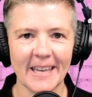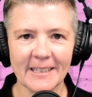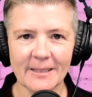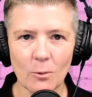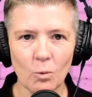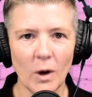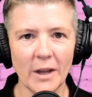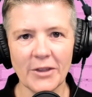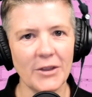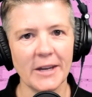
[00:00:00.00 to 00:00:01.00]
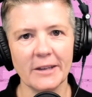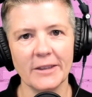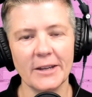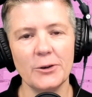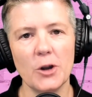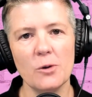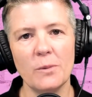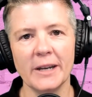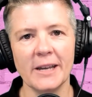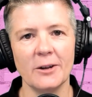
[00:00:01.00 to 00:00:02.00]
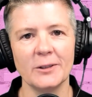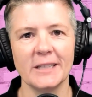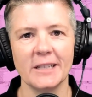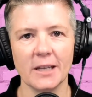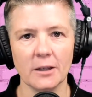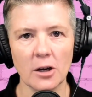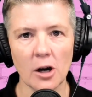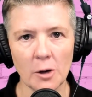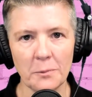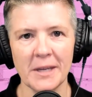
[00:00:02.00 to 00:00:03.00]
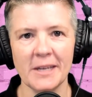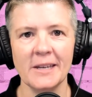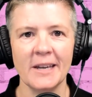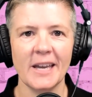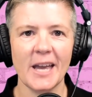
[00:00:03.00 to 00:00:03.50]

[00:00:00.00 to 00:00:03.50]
That is the one thing that nobody else can copy,